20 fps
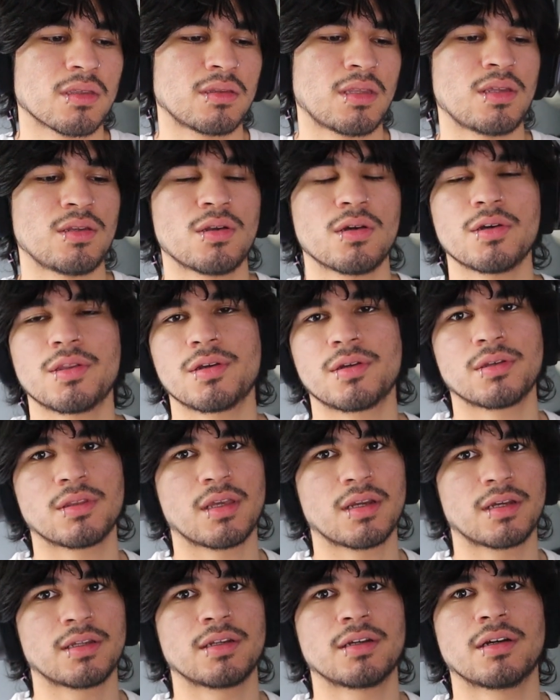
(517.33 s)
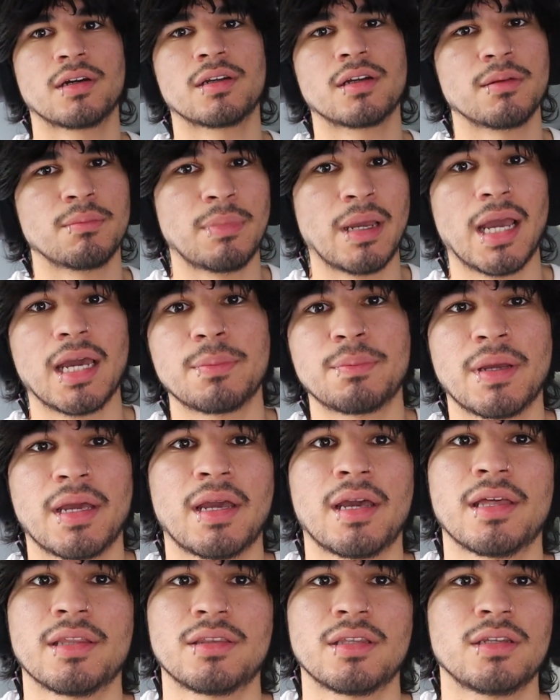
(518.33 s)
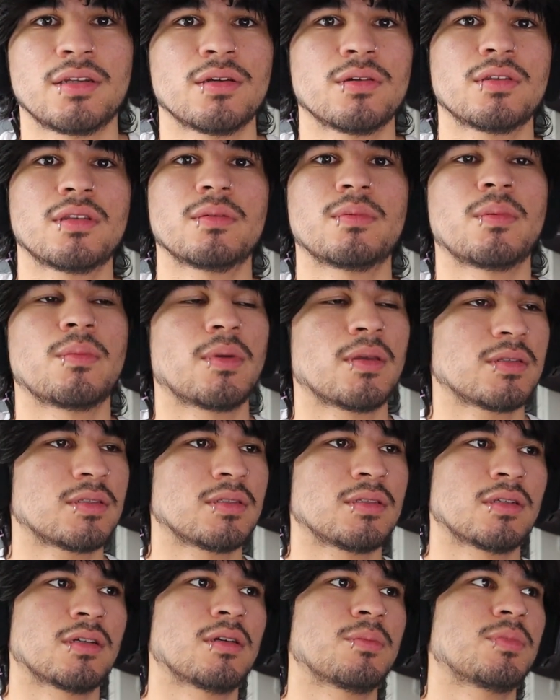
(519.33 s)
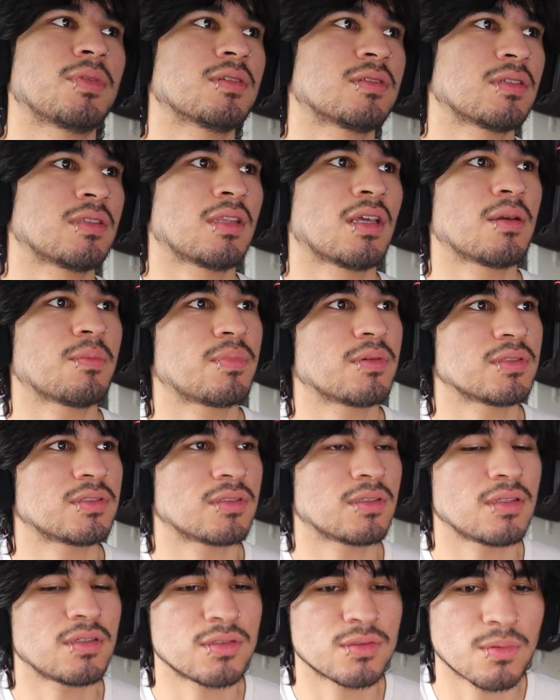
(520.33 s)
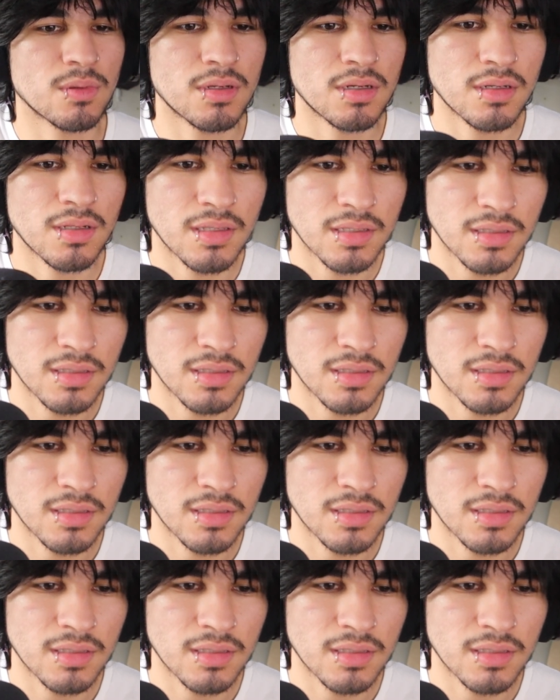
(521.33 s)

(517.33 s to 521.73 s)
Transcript: they know they're in like on a, on a bad path. They know they've been messing up this and that. But, so they just wanted